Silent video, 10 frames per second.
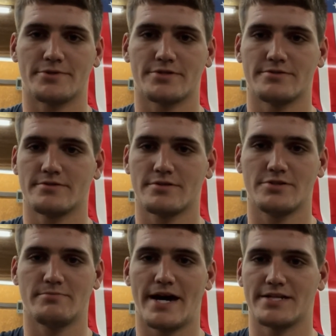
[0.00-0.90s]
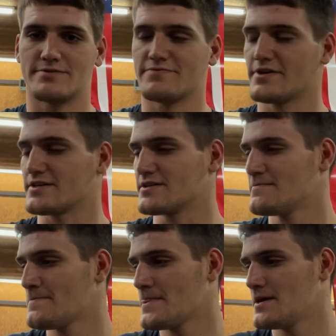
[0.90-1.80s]
Could you imagine freaking
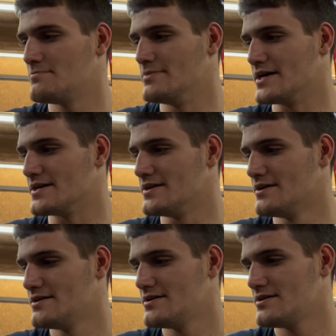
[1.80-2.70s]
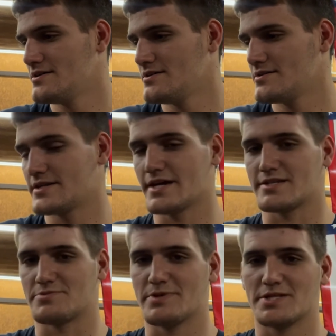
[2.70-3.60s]
being
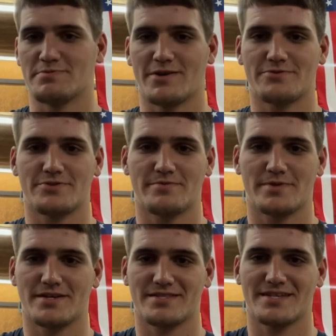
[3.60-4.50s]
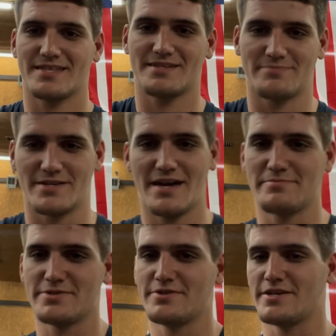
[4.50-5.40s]
Texas Speed sponsor or something like that? That'd
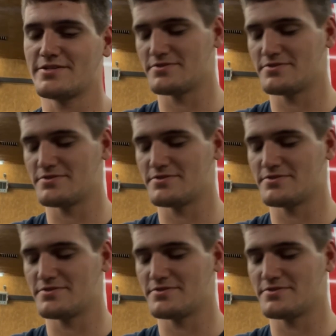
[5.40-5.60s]
be ridiculous.